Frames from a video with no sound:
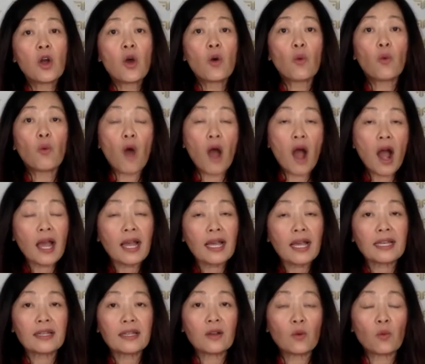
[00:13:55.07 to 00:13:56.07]

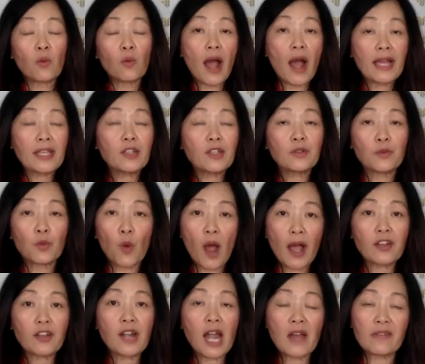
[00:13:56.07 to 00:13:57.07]
why
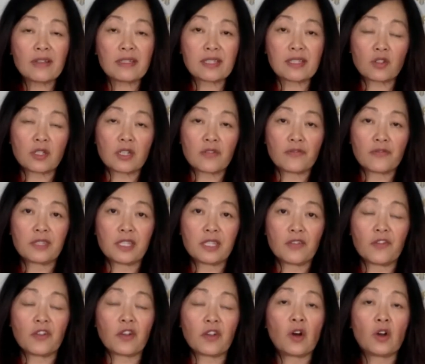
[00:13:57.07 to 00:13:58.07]
you're having such a
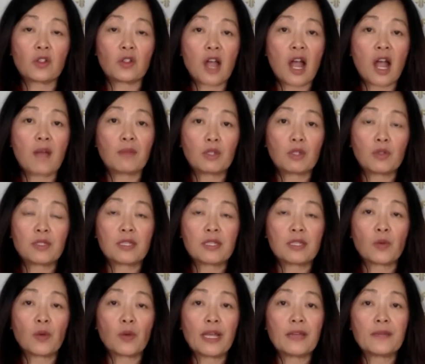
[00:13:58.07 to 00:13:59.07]
difficult time
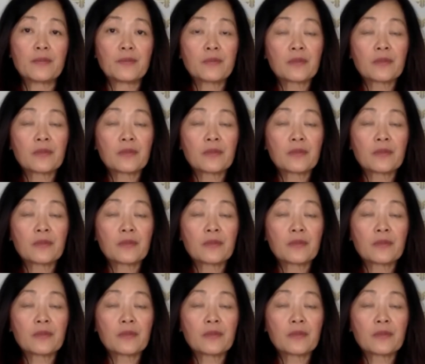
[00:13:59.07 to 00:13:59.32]
losing weight.